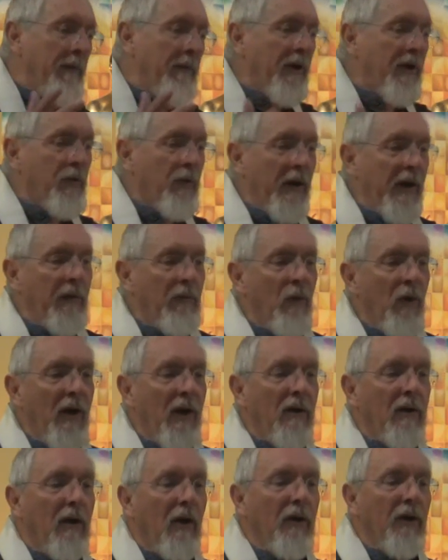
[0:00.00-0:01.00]
between,
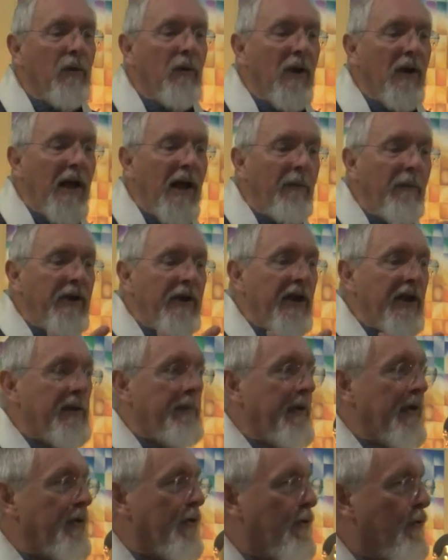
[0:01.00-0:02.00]
well, on the one hand, we need to
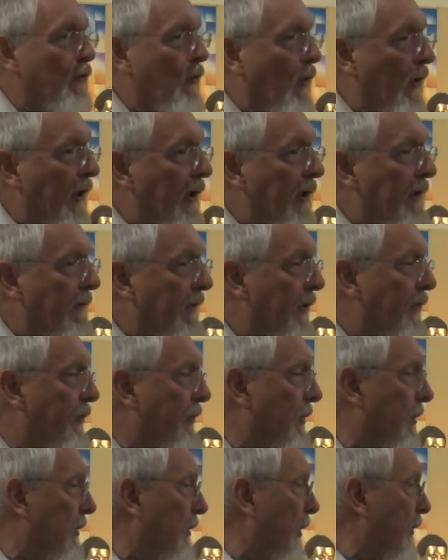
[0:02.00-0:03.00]
be a strong
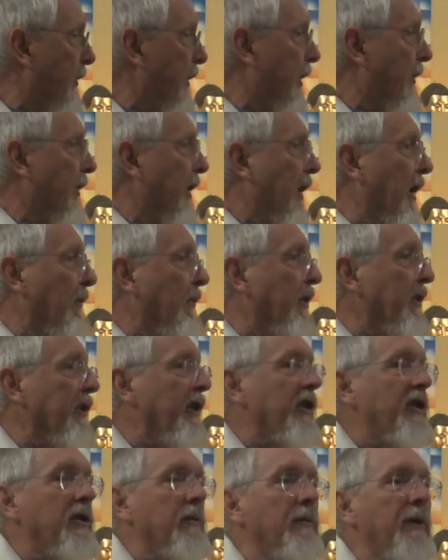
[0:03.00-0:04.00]
individual, and on the other hand, we
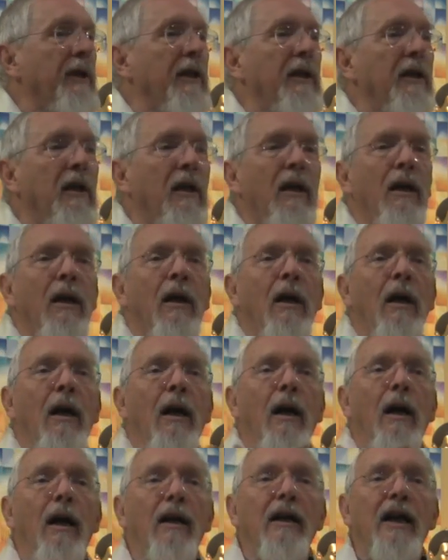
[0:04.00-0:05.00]
need to be
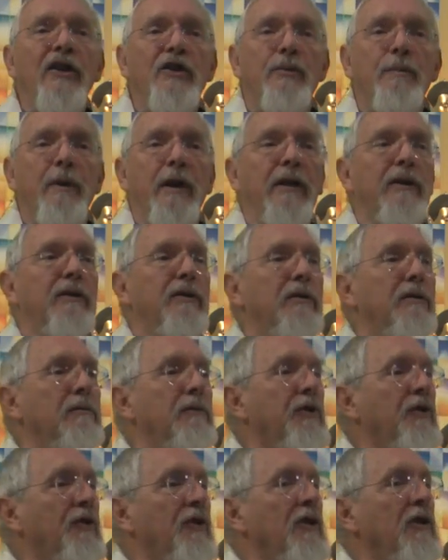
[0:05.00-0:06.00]
an aspect
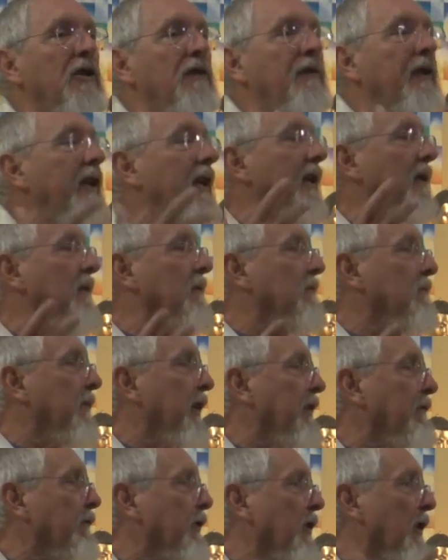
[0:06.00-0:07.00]
serving
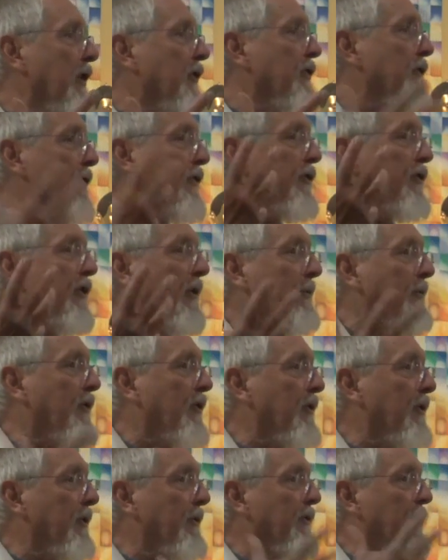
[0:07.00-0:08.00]
in relationship
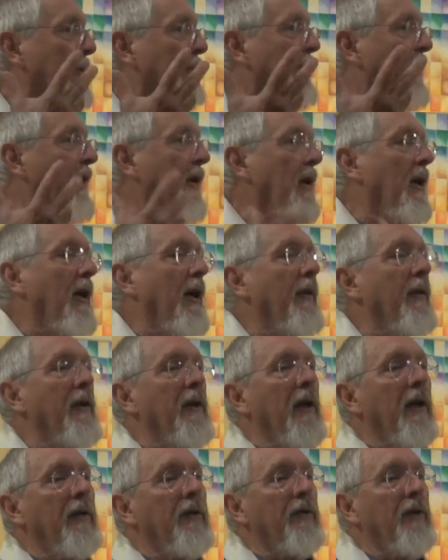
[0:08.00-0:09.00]
to something higher than
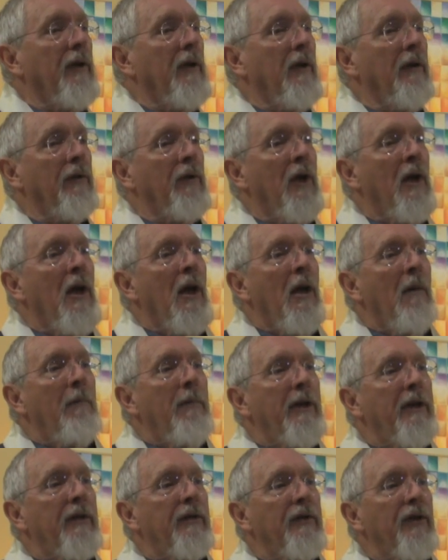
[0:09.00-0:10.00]
ourselves.
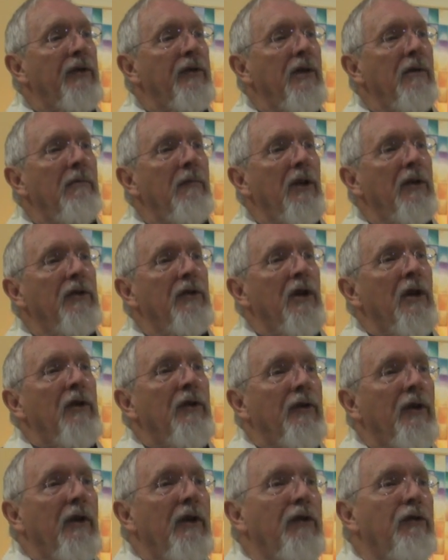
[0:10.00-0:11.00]
Because there's not much,
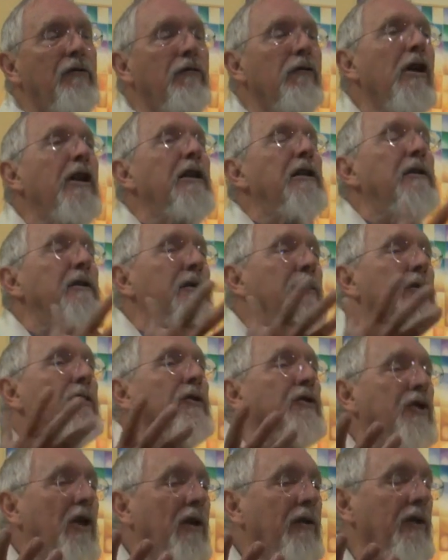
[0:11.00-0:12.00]
so it's great,
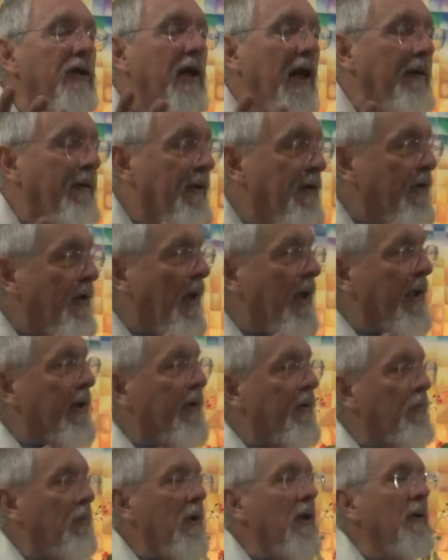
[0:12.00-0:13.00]
Shantideva's telling
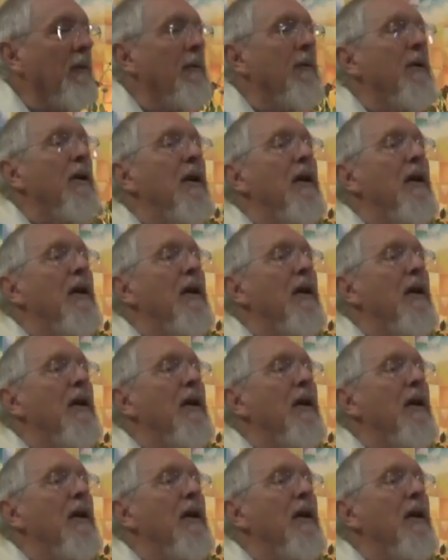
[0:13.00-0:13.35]
us, well,